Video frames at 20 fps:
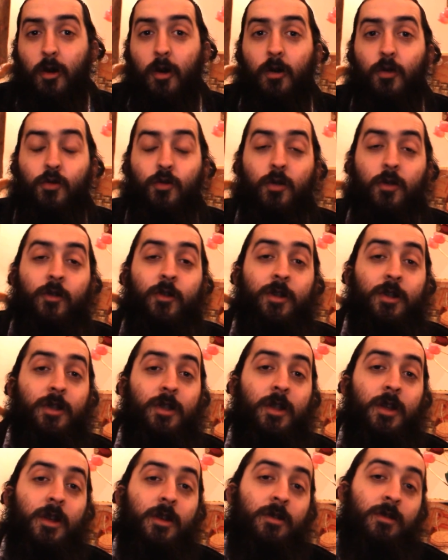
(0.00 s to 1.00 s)
go through these
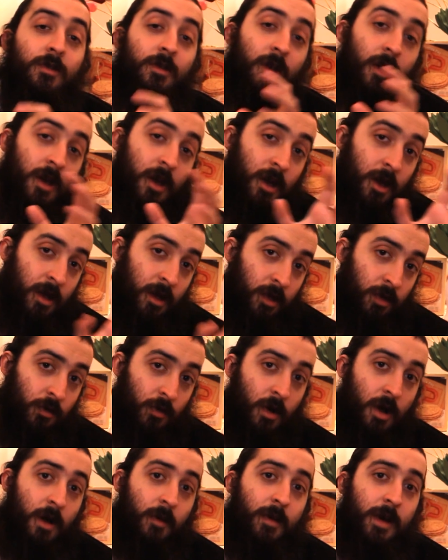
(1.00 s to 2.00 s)
things
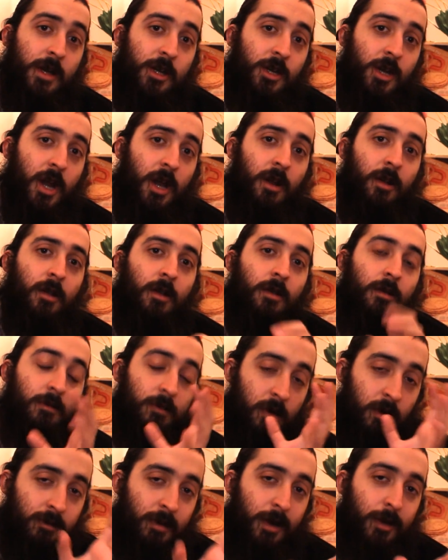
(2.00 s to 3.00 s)
throughout my channel
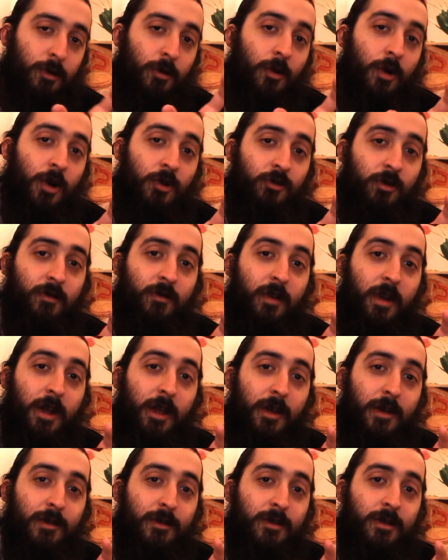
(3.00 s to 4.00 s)
and my 200
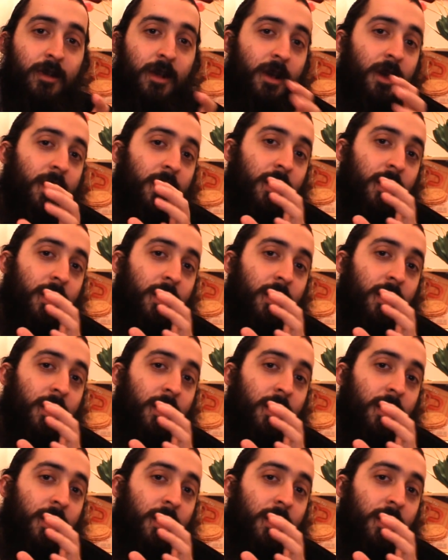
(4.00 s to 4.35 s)
videos.